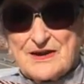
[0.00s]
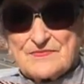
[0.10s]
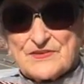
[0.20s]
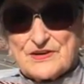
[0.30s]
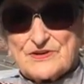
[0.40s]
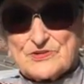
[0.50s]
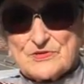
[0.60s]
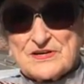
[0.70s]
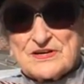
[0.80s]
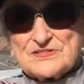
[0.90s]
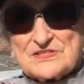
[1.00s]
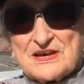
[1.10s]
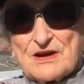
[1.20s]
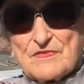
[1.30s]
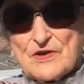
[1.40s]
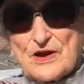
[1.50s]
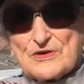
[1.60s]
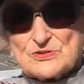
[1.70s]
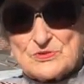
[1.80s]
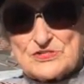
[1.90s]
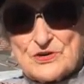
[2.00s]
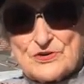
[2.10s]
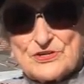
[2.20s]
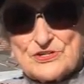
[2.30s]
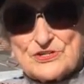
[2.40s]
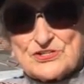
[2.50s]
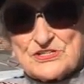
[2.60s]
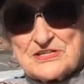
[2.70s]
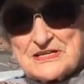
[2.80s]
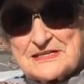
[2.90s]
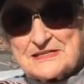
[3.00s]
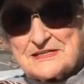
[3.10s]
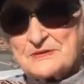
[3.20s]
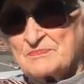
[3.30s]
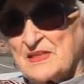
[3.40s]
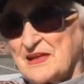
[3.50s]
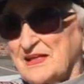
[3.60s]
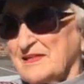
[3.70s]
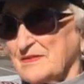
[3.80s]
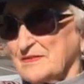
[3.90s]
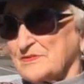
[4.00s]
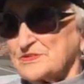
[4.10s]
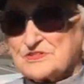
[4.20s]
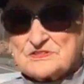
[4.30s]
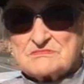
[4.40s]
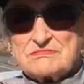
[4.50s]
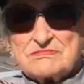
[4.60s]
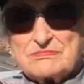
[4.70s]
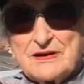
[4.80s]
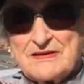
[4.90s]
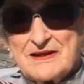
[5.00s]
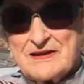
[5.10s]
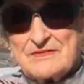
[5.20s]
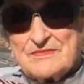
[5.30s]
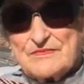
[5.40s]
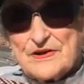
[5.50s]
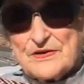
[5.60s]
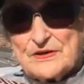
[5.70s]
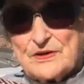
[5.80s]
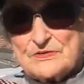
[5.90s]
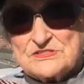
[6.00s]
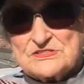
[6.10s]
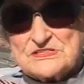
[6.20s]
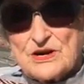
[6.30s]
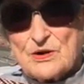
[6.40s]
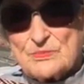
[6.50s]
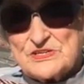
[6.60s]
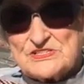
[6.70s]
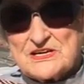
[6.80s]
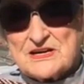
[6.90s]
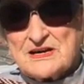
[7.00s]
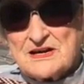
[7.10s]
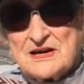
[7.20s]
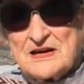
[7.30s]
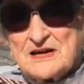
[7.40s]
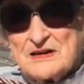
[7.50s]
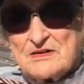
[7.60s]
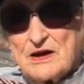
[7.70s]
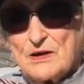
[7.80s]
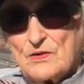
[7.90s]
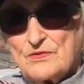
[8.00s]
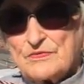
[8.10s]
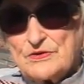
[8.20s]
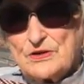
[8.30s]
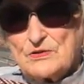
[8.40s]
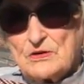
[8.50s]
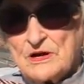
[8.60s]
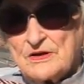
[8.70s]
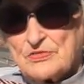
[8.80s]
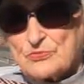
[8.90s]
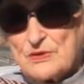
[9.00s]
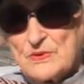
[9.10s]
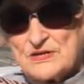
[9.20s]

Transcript: out in the country because their house was air conditioned and I didn't, they, they were just were you sick? Very close. Terribly sick. With me or oh, Mike? you. Three